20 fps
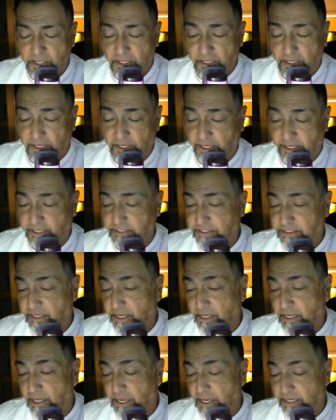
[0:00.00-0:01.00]
and
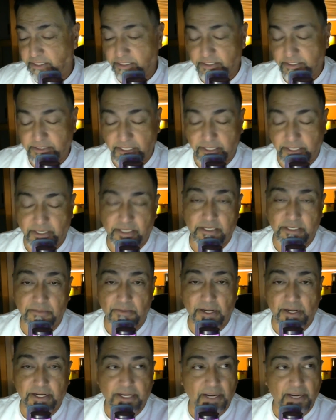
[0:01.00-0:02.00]
I didn't take any of
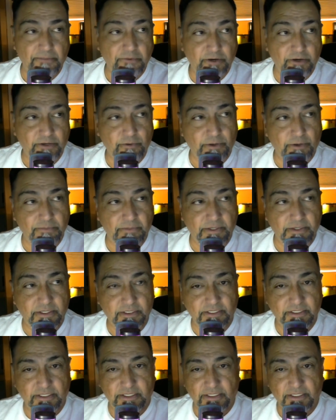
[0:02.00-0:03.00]
my camera equipment.